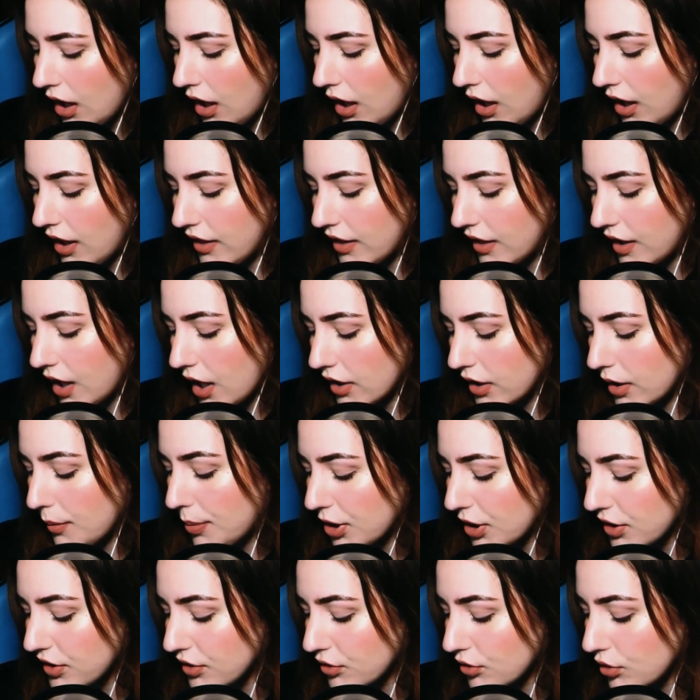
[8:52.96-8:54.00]
And the
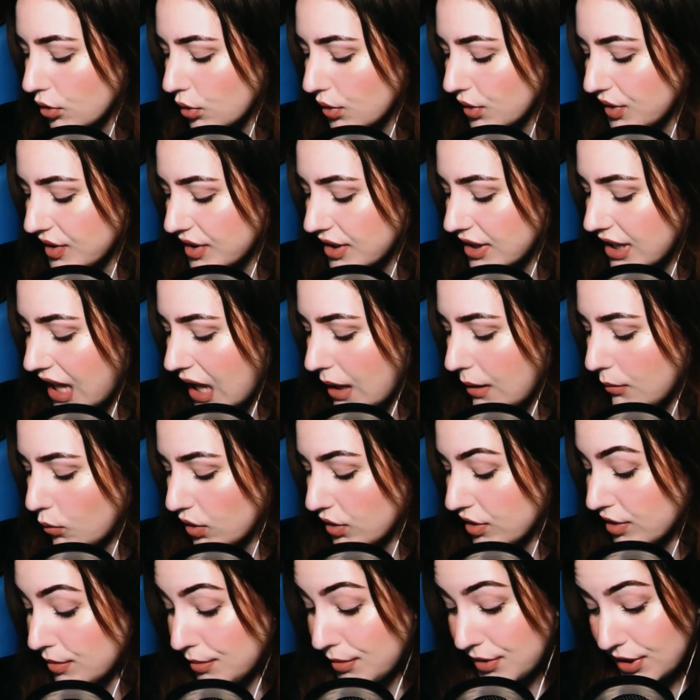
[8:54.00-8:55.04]
person whose name
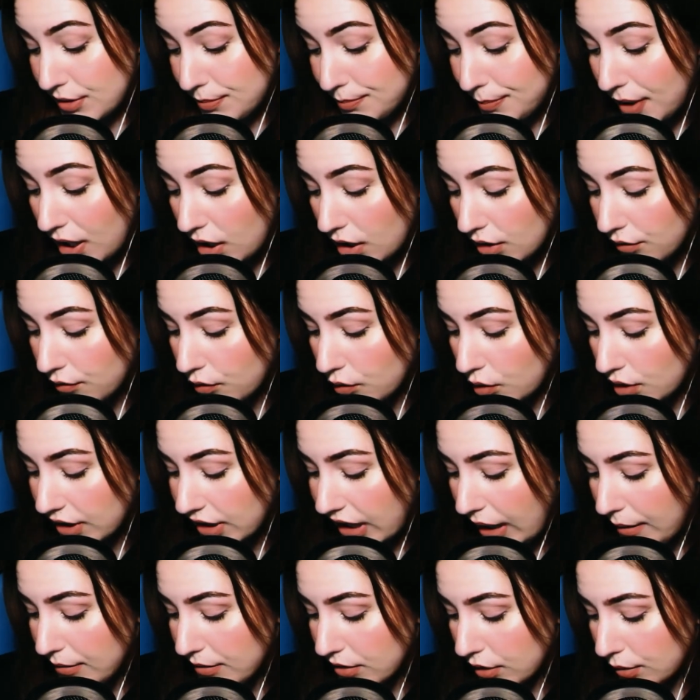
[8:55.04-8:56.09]
was misspelled 4
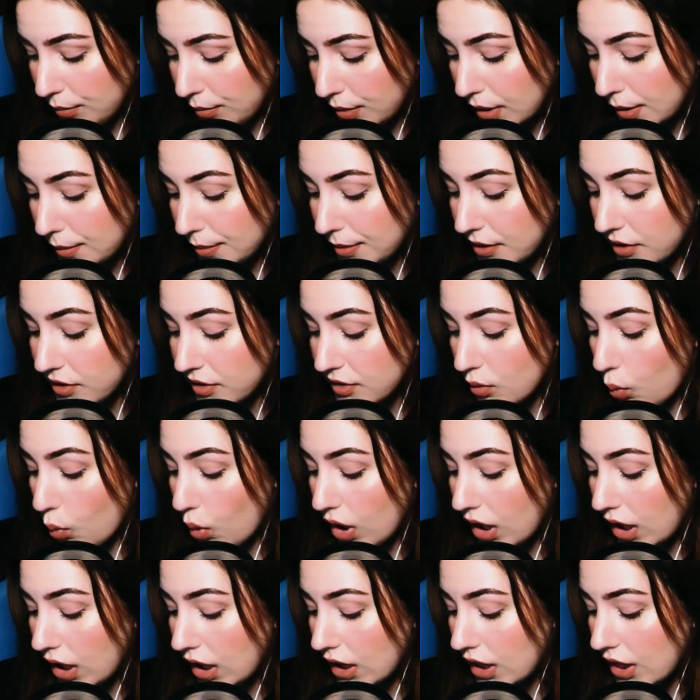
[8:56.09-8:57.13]
times on purpose
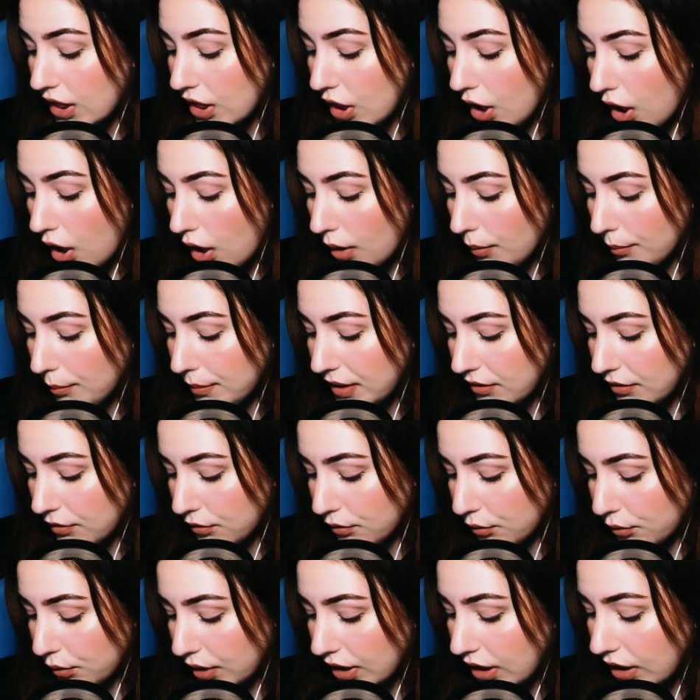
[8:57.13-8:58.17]
will not be
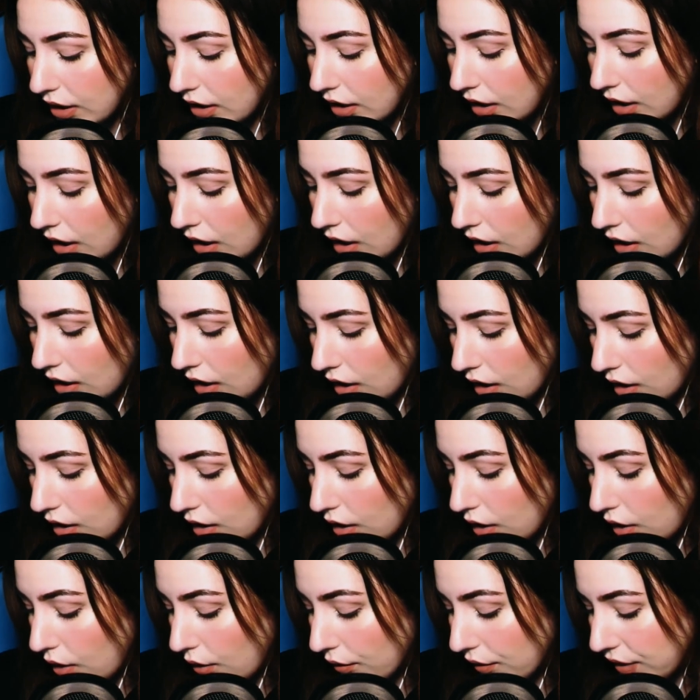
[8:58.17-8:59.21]
free
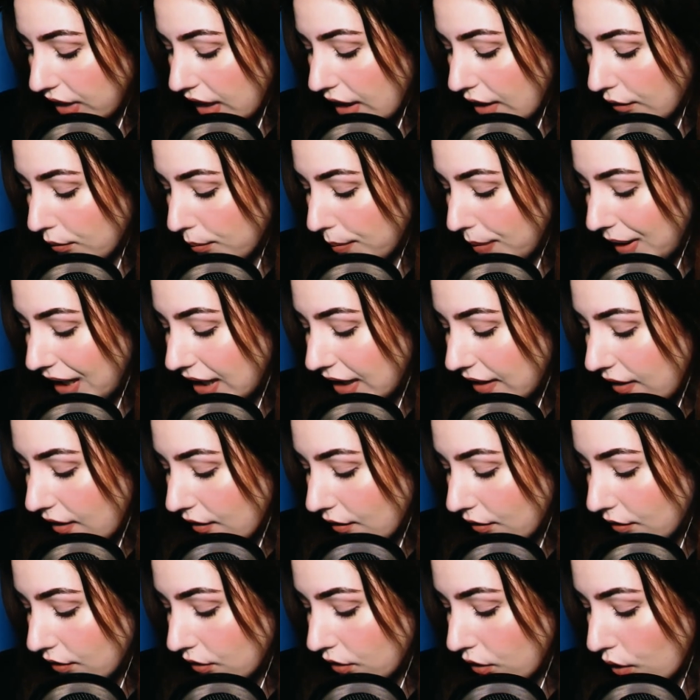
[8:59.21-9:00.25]
of death by a
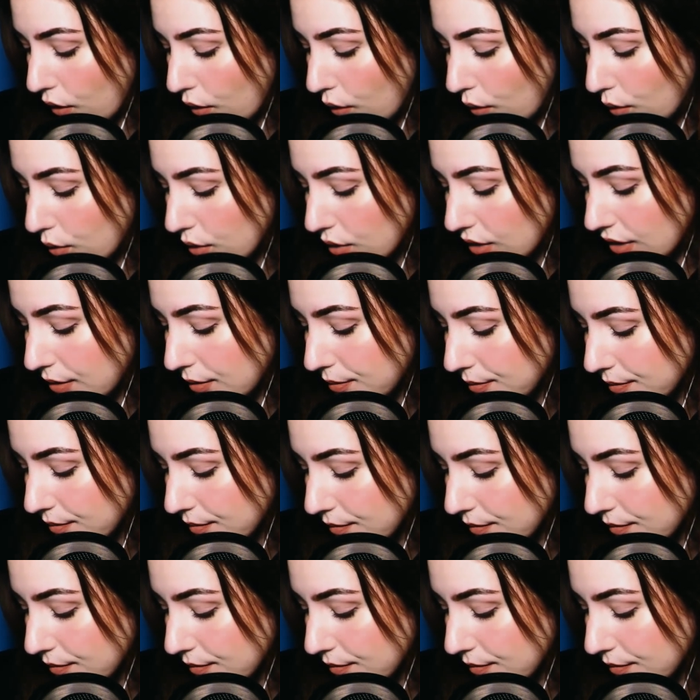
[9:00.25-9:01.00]
Death Note.